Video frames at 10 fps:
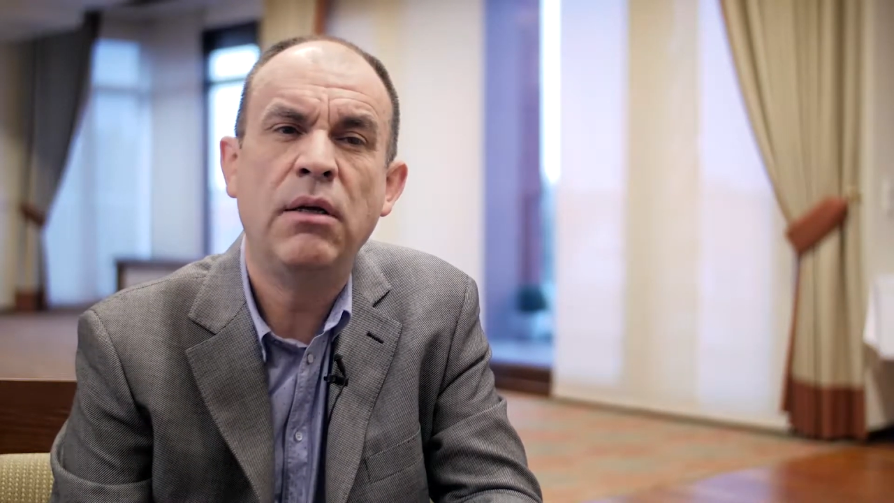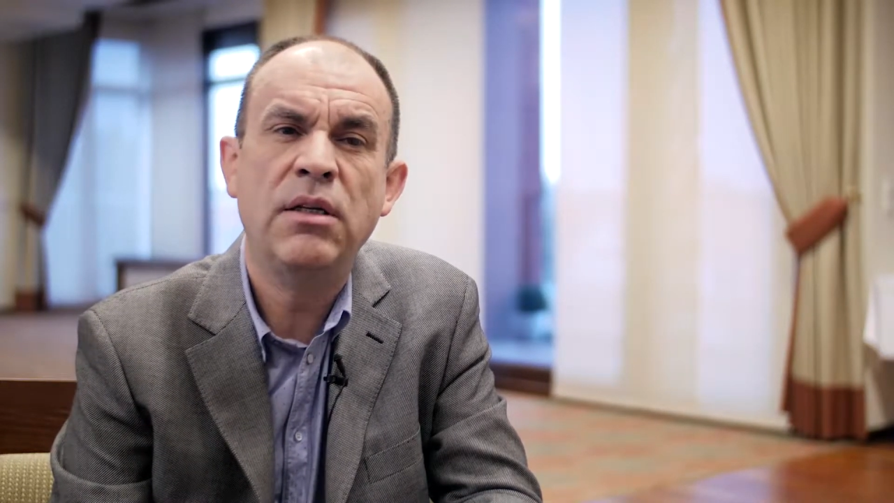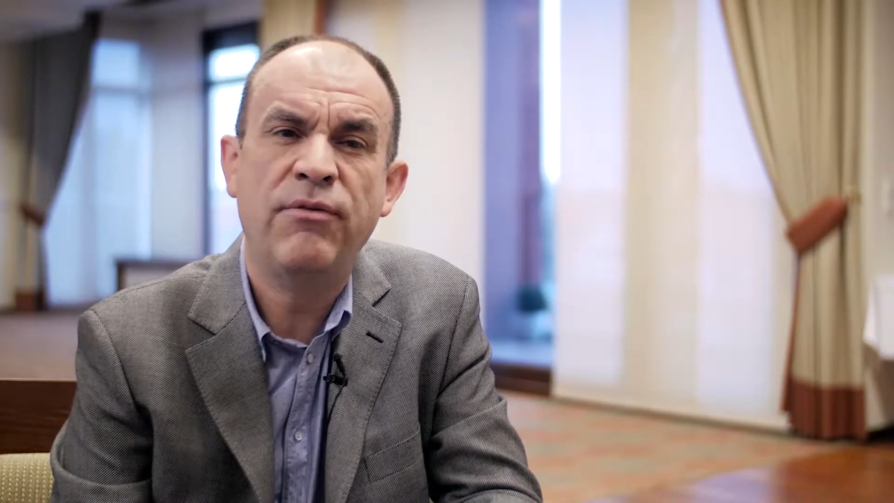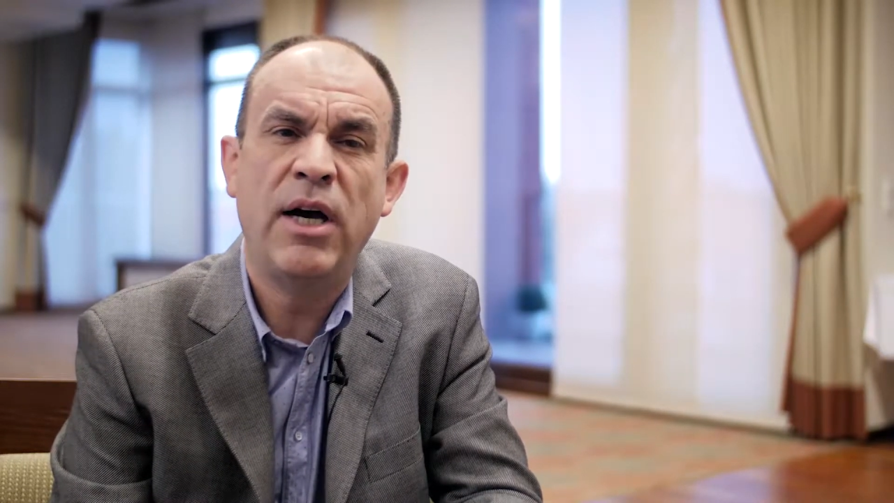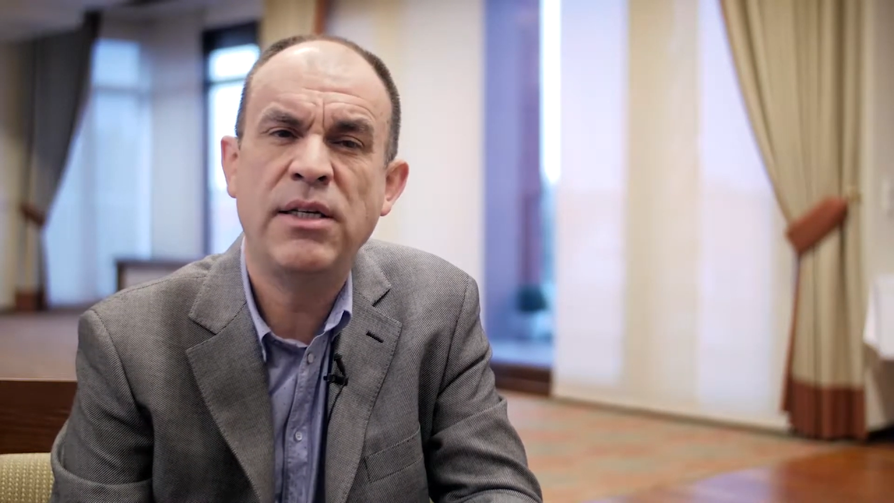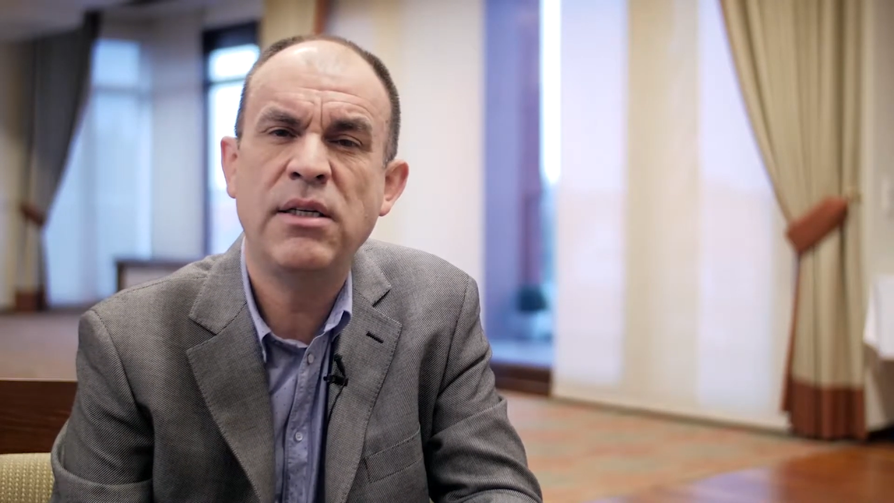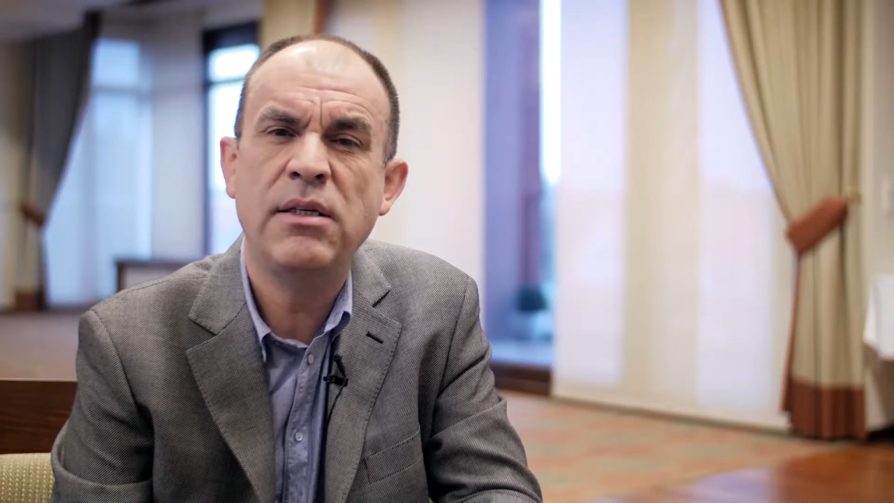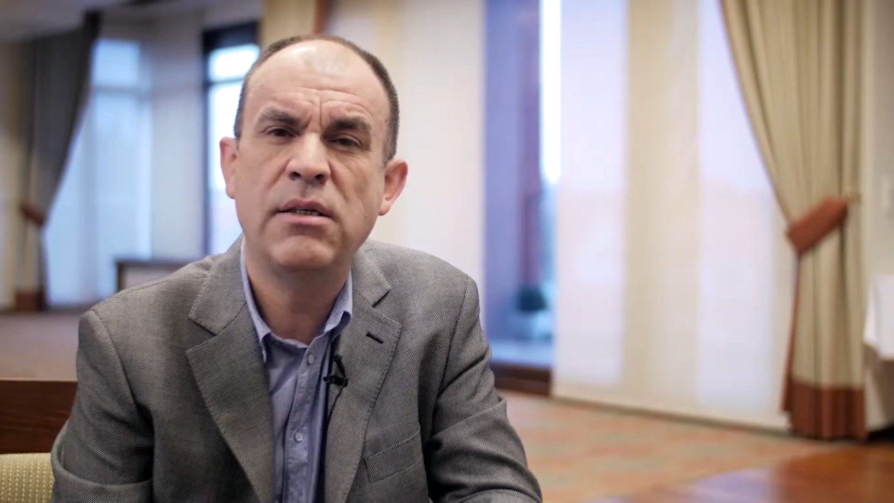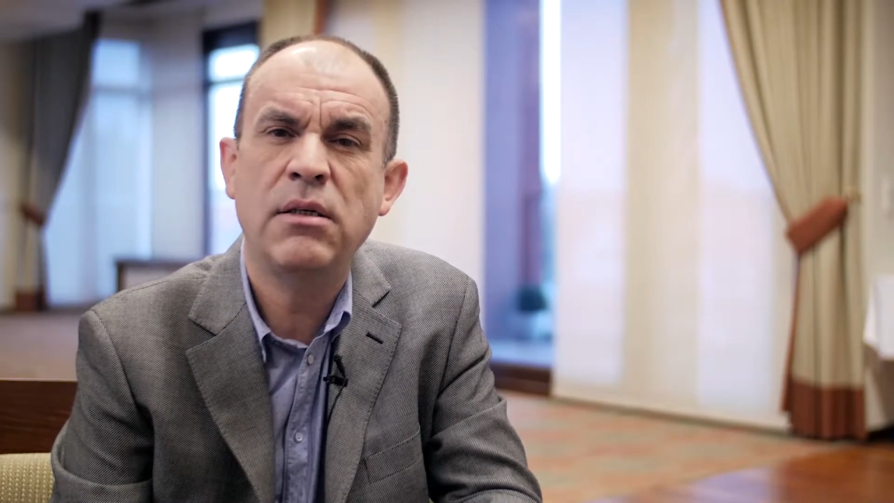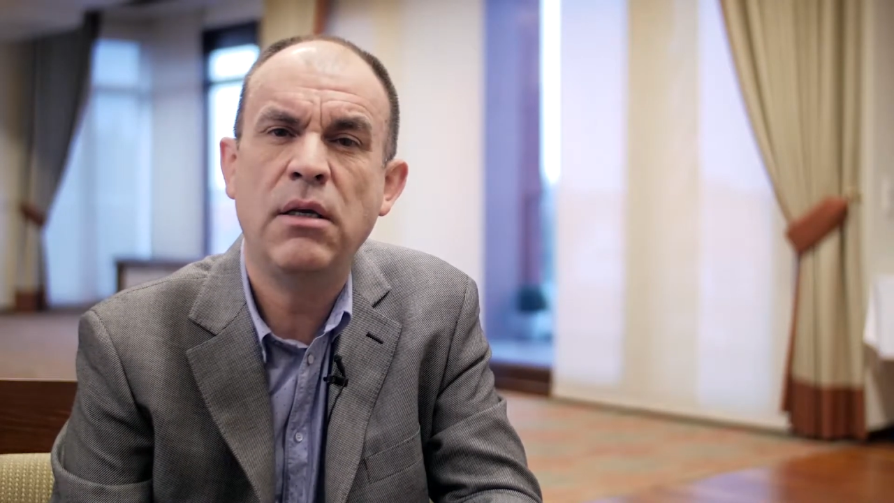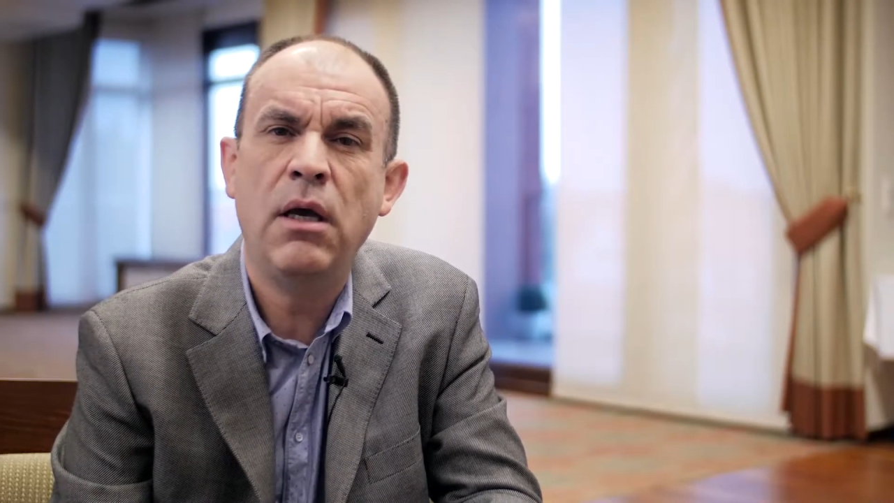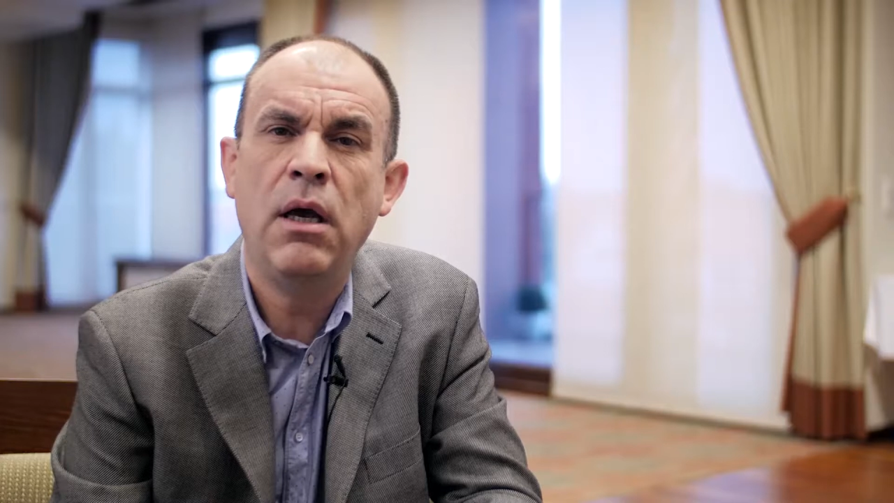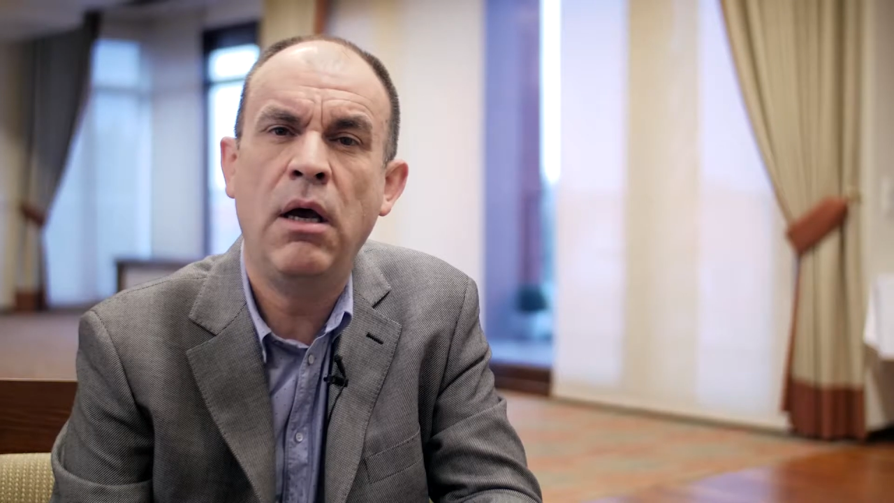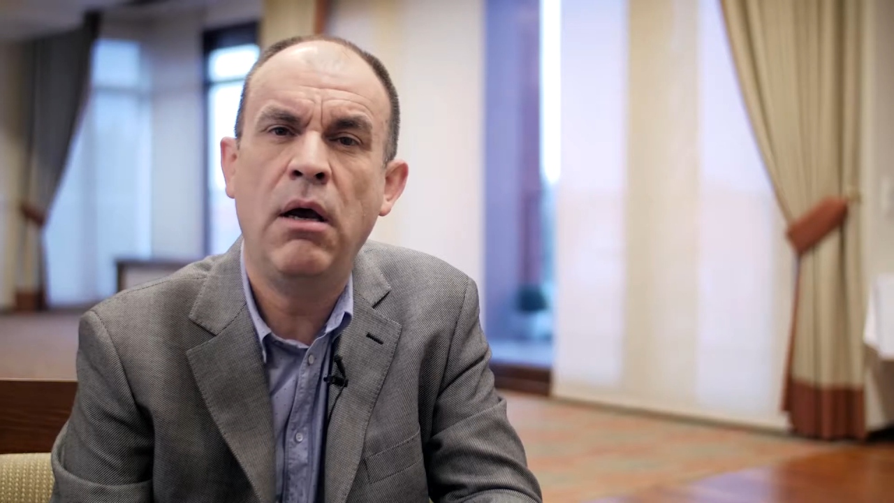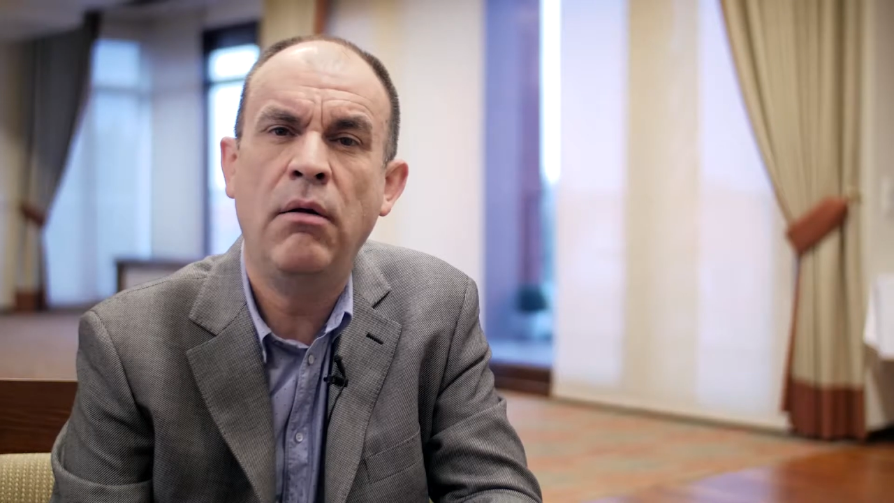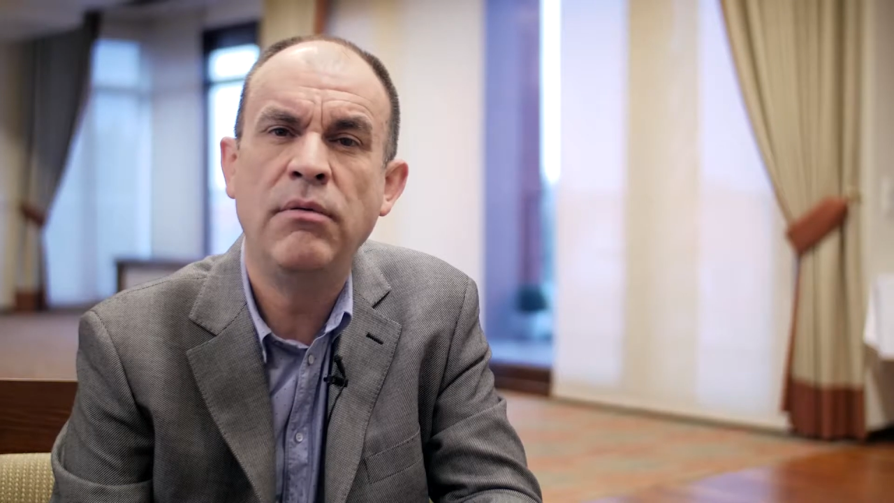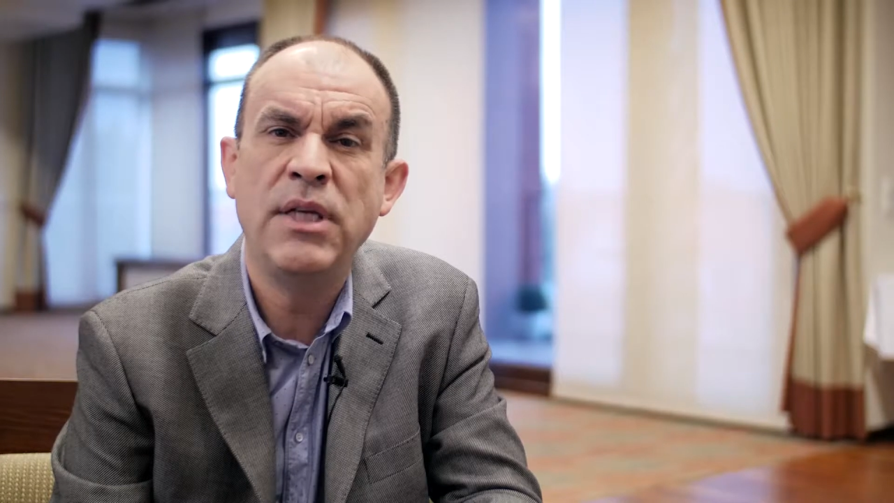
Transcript: devices uh,